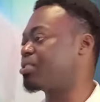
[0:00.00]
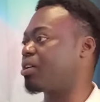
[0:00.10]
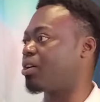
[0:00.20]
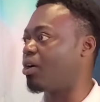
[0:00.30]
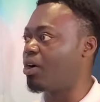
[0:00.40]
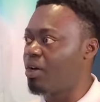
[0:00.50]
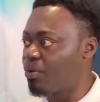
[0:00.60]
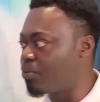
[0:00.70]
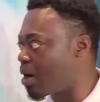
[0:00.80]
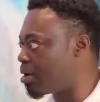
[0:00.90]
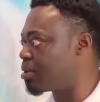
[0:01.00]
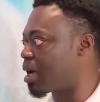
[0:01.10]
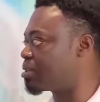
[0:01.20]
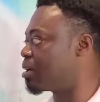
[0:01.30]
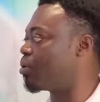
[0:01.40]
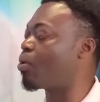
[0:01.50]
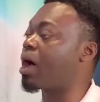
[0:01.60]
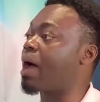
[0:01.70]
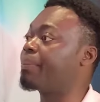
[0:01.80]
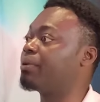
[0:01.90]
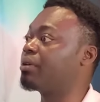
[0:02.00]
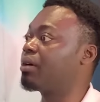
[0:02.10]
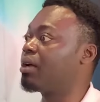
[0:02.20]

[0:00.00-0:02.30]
your call? Why? I said, what happened?